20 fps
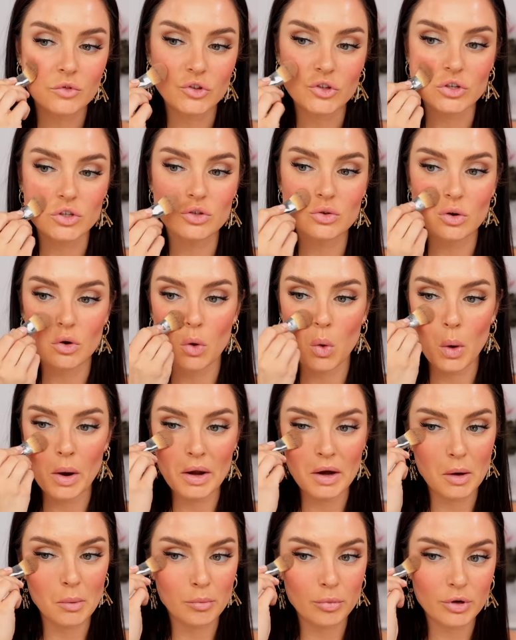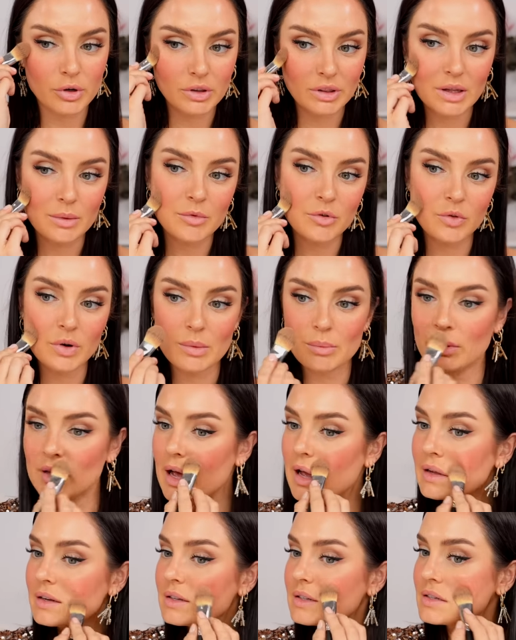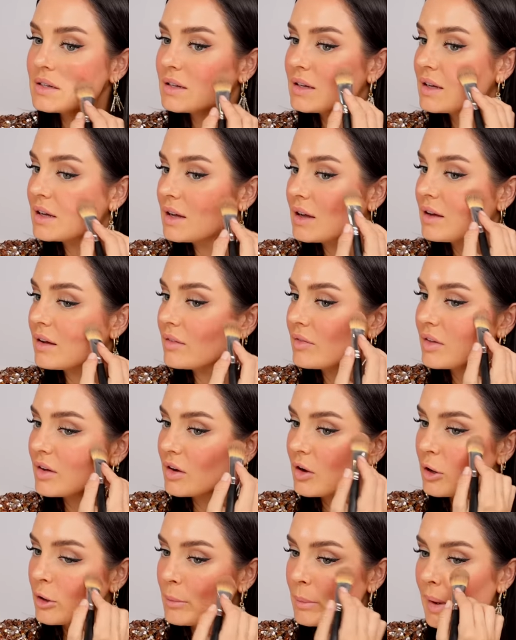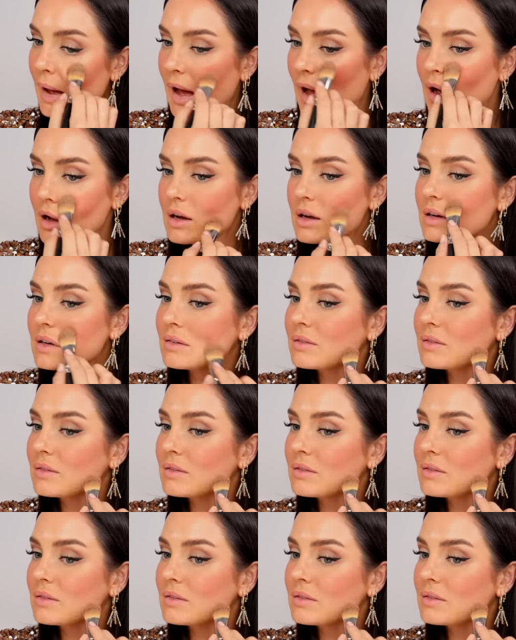Just do a quick preliminary blend and then go back.